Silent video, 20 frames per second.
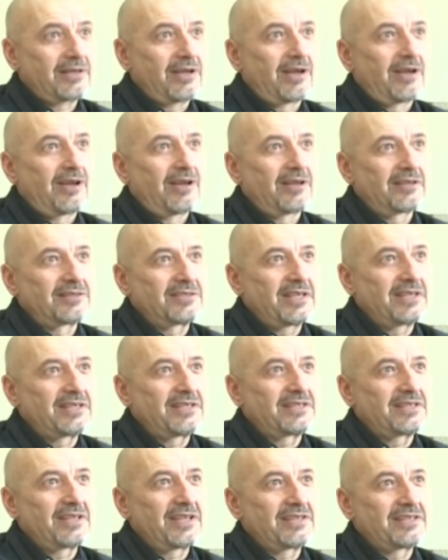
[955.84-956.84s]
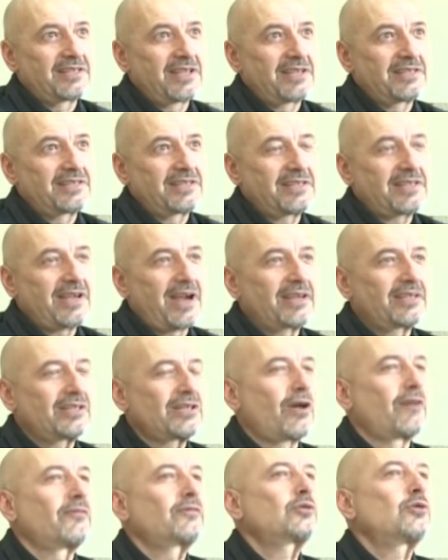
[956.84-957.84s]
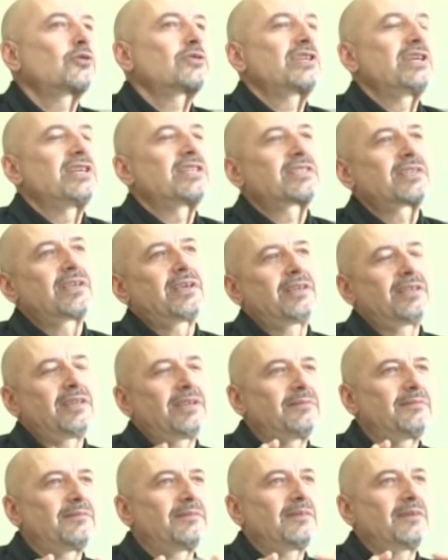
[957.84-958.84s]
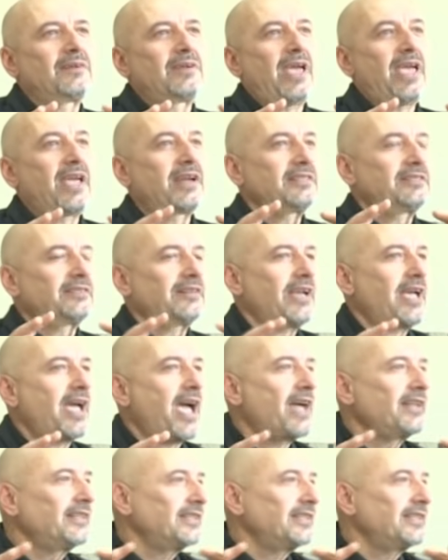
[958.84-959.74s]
the target, of course, is Eritrea and